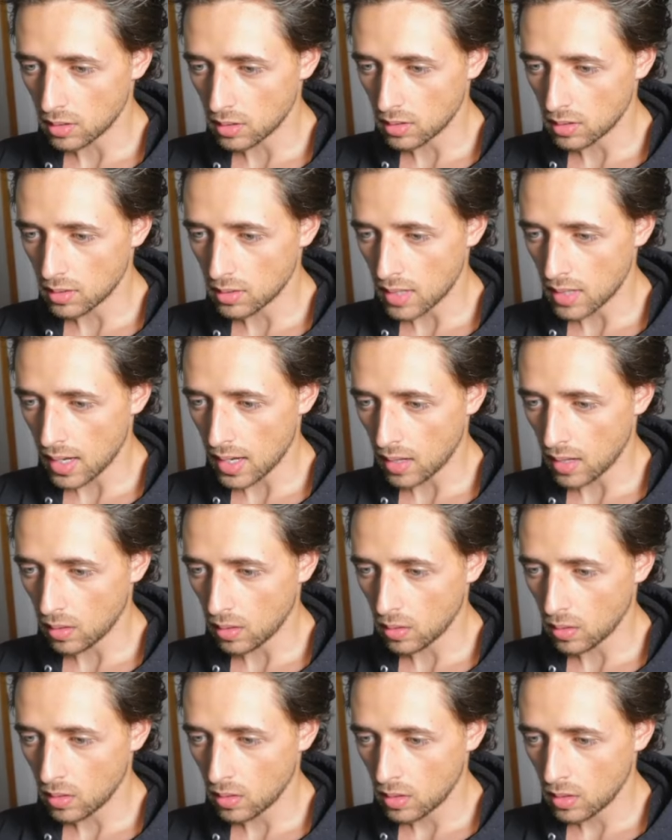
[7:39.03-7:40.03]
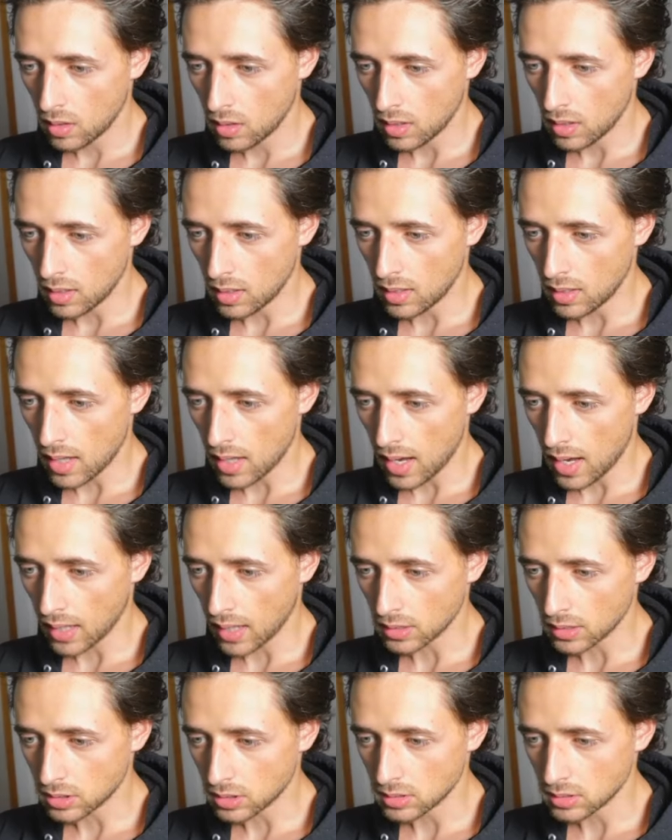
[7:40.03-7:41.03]
now and
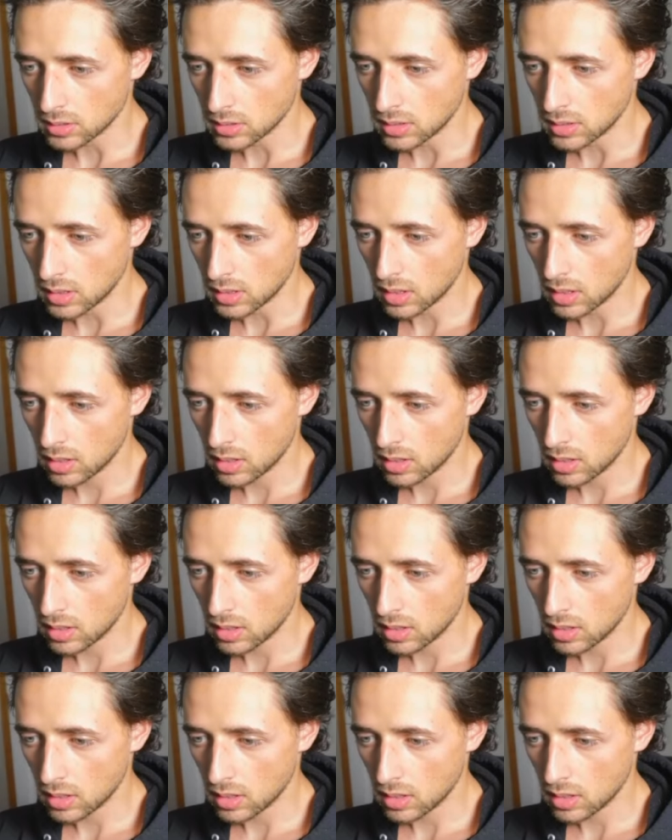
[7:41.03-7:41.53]
actually